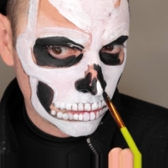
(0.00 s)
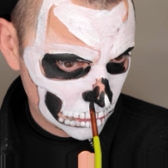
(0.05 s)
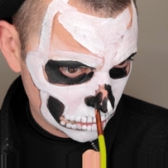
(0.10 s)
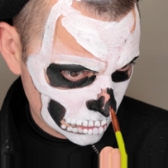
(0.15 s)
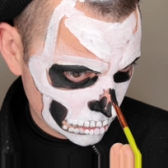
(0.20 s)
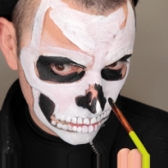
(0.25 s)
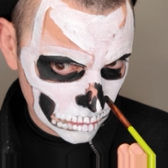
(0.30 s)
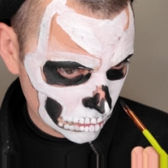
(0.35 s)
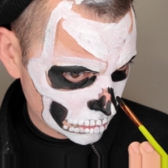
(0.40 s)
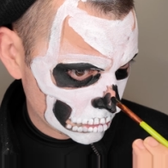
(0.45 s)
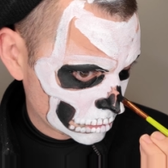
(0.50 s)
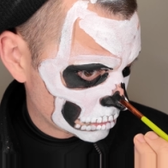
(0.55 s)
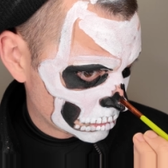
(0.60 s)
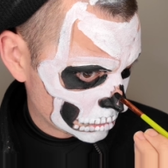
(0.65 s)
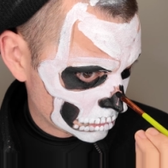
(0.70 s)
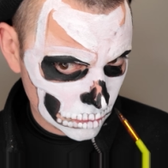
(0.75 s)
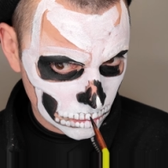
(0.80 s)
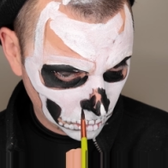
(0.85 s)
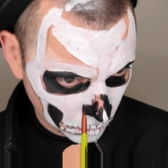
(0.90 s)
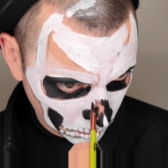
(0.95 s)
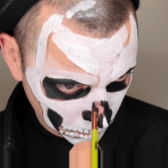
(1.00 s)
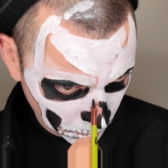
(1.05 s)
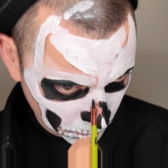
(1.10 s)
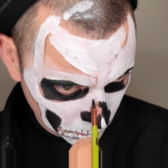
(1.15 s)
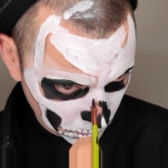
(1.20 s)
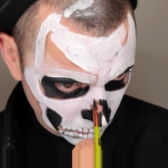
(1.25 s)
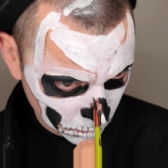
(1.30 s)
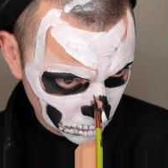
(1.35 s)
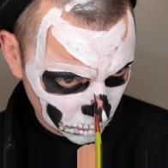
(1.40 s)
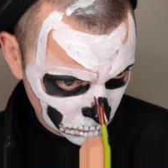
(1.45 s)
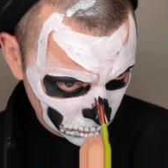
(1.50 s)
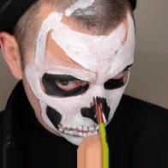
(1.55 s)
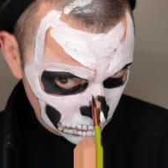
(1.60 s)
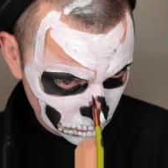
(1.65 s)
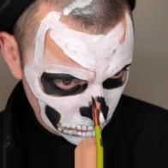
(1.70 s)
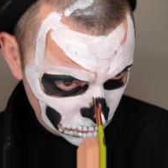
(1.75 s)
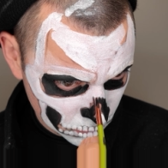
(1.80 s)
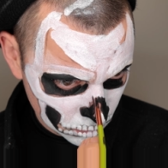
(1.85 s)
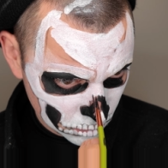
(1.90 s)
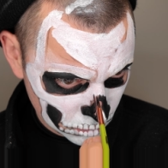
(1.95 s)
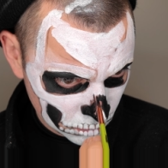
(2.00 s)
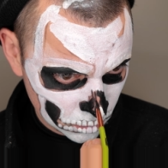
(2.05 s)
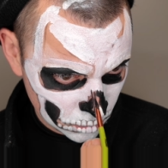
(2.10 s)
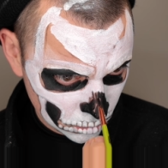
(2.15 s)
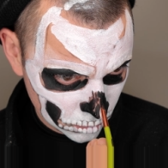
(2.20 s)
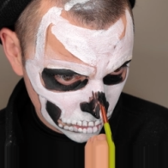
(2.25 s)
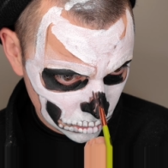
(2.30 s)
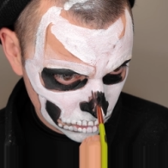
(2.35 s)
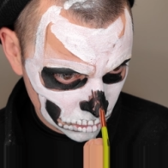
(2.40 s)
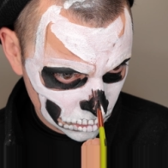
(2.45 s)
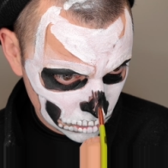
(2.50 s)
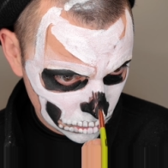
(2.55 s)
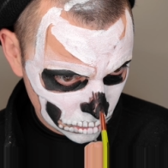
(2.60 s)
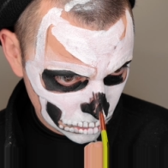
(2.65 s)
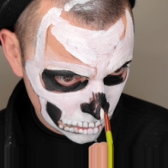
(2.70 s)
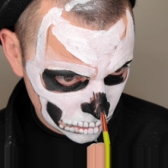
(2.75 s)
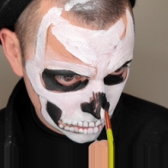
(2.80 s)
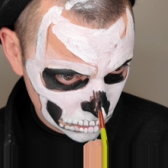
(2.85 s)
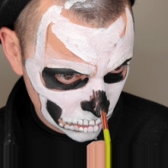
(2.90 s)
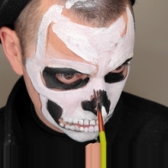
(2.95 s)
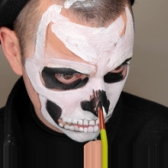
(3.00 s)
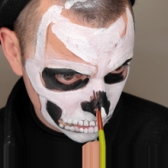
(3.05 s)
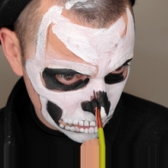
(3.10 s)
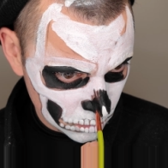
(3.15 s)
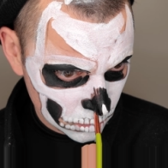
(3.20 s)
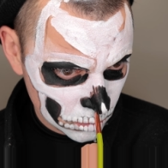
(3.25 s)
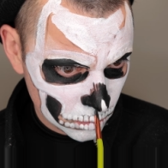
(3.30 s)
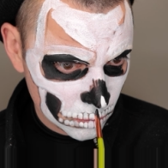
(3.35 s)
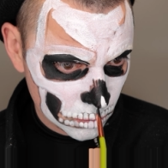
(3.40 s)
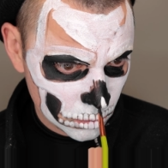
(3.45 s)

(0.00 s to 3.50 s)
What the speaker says: It's a really nice touch and stays true to the skull anatomy.